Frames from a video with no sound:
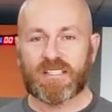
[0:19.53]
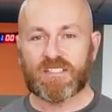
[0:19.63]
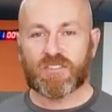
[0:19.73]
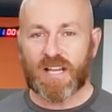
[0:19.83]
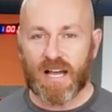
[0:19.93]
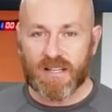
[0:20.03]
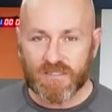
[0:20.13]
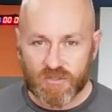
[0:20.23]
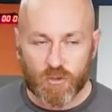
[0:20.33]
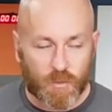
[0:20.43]
These are
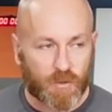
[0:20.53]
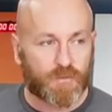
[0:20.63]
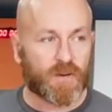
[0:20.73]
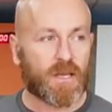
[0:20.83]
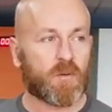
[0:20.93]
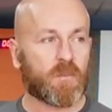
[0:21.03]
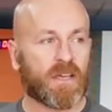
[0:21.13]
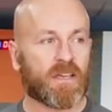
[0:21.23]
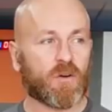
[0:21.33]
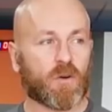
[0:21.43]
not suitable for
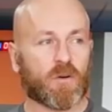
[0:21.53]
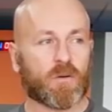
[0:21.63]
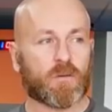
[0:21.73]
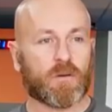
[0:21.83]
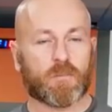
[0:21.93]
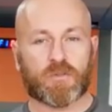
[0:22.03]
MMA or